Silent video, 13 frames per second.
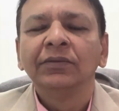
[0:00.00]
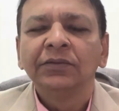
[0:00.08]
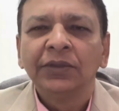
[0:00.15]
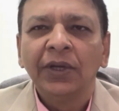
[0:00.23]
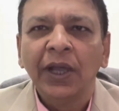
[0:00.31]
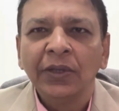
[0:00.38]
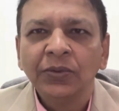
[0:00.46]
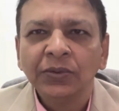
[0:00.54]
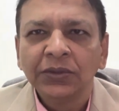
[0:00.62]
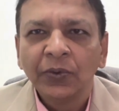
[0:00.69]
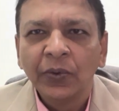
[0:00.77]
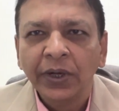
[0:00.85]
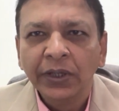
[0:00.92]
So I use
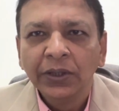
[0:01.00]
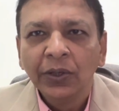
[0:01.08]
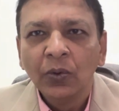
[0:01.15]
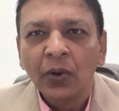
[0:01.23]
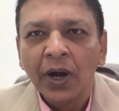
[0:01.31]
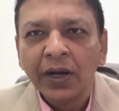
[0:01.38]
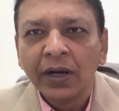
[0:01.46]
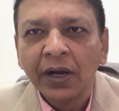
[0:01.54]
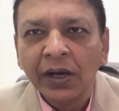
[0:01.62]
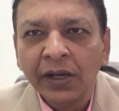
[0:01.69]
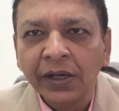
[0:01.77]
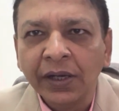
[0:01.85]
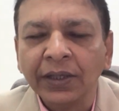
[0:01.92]
the word
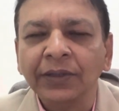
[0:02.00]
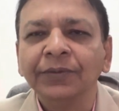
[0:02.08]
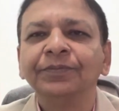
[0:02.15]
quadrillion.